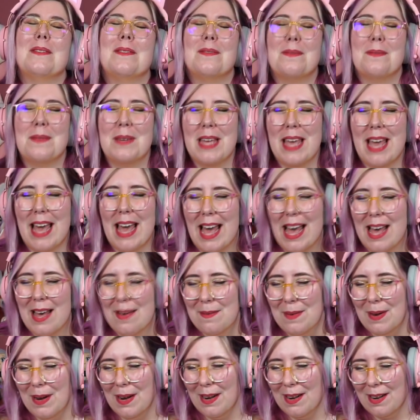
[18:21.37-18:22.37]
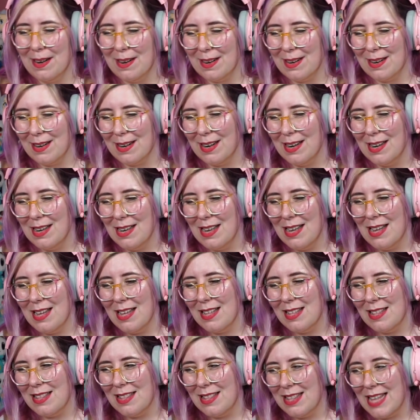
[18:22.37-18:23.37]
we have her
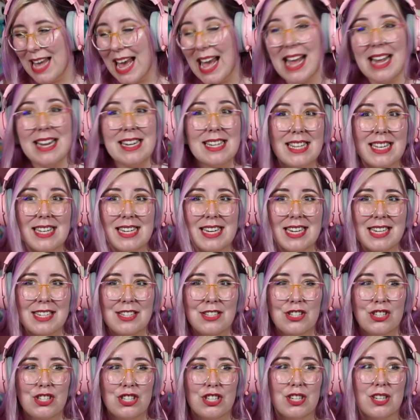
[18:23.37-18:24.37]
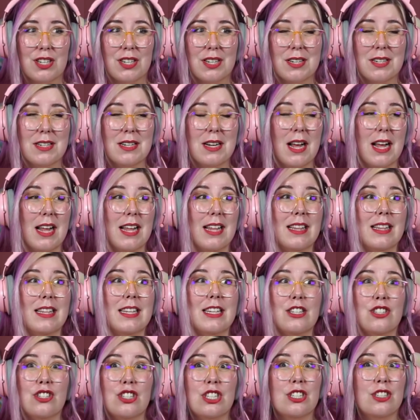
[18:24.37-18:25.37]
then get injured. At
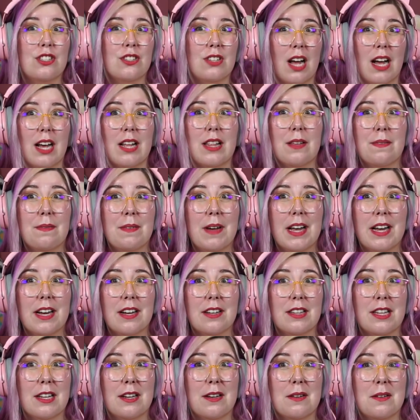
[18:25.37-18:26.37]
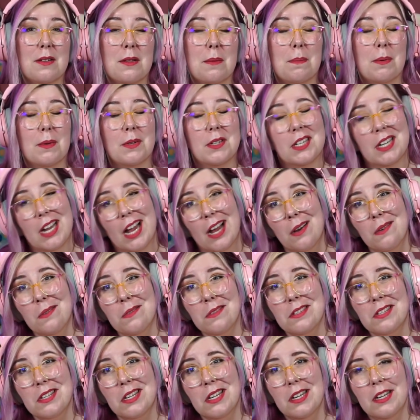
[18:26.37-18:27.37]
least she saw the fire and they're able to put it
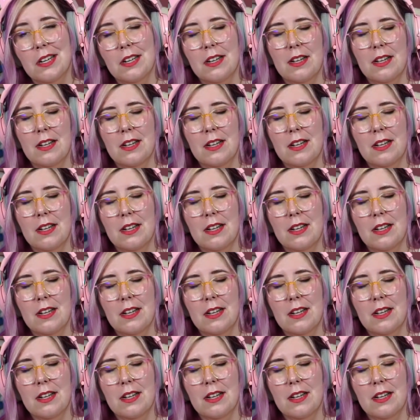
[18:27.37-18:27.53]
out.